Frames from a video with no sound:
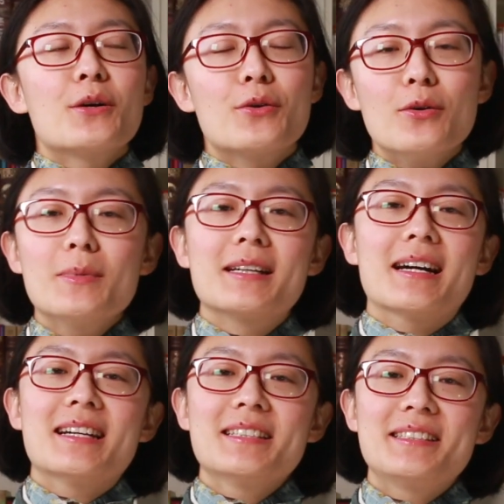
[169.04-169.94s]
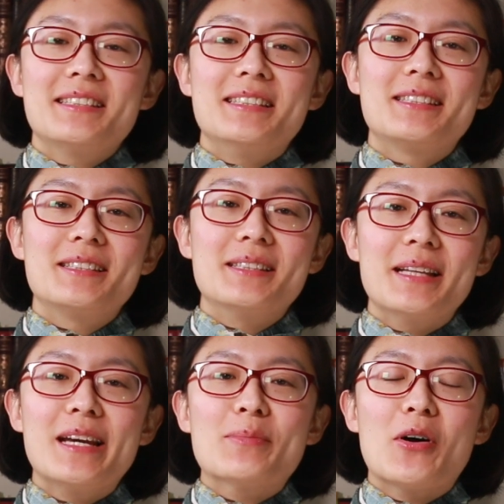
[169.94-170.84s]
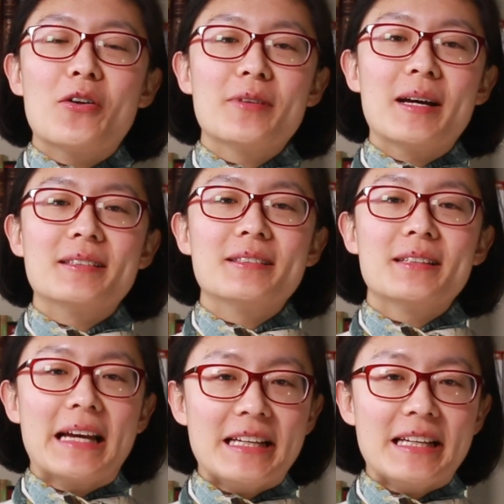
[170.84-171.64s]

Gormenghast is the name of an